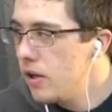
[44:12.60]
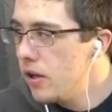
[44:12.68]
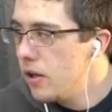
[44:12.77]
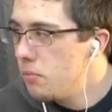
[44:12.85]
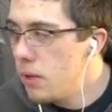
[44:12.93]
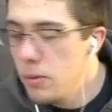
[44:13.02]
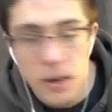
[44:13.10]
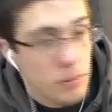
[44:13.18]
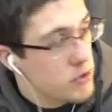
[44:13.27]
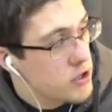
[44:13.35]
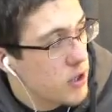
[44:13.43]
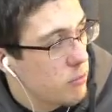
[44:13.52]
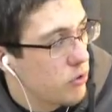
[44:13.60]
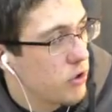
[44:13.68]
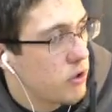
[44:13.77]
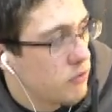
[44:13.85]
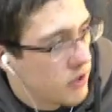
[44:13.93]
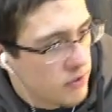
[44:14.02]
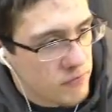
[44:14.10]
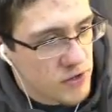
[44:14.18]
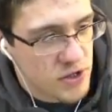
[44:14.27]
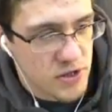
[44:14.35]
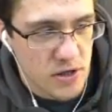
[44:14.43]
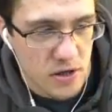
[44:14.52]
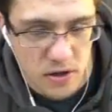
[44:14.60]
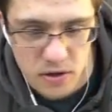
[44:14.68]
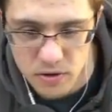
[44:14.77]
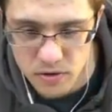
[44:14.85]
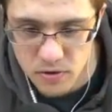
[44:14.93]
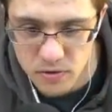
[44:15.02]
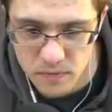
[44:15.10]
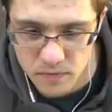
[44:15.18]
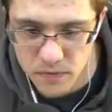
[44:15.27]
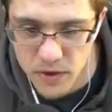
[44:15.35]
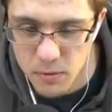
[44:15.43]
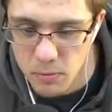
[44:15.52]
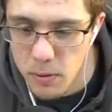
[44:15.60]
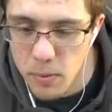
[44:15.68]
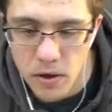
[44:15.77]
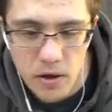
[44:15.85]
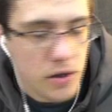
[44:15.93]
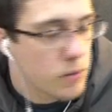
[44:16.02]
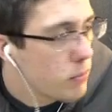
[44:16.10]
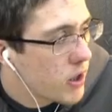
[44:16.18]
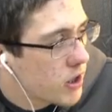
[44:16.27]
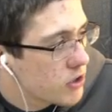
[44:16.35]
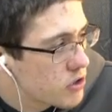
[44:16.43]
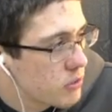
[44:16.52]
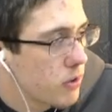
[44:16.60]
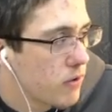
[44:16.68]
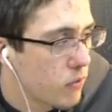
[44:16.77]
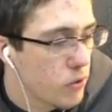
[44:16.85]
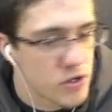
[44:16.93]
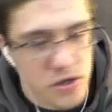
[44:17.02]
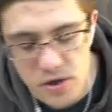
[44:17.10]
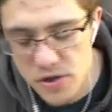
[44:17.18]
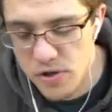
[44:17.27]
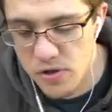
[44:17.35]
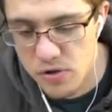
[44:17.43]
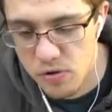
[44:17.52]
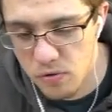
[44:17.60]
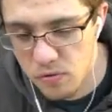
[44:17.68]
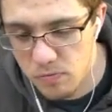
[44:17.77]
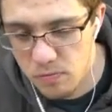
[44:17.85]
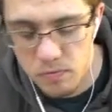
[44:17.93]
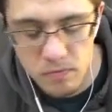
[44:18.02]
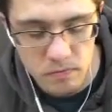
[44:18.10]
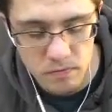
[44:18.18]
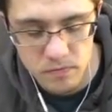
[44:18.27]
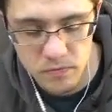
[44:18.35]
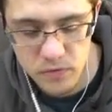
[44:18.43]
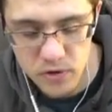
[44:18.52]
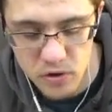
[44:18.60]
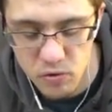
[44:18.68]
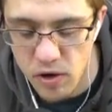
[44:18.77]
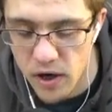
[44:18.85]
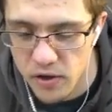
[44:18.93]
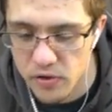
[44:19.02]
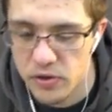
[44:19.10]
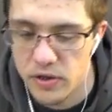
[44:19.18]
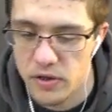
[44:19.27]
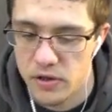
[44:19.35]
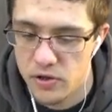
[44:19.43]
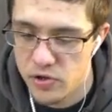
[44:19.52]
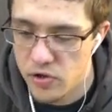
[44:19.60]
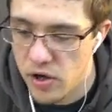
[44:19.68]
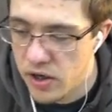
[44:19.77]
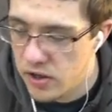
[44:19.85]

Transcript: Maybe I'm just not putting enough emphasis on it. I don't know. Maybe I need to make it so my voice isn't so crackly and dry.